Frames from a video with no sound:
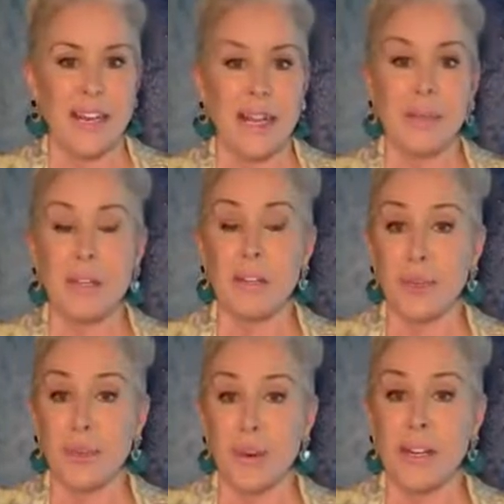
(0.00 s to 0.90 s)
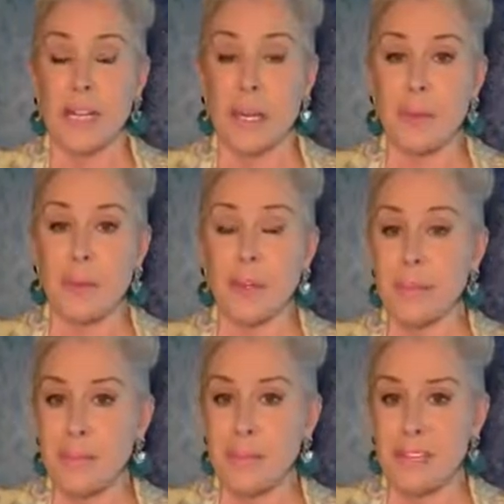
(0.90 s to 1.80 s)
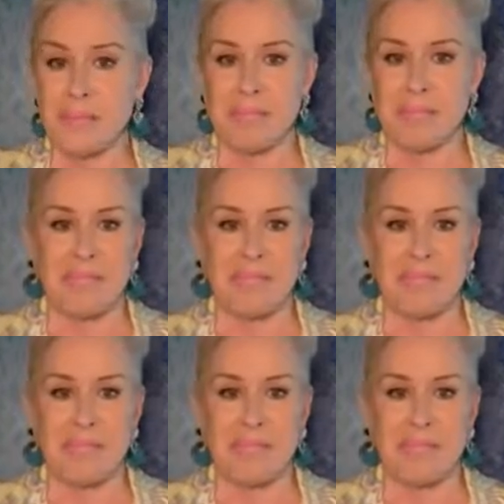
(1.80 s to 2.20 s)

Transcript: And be sure to keep your commitment.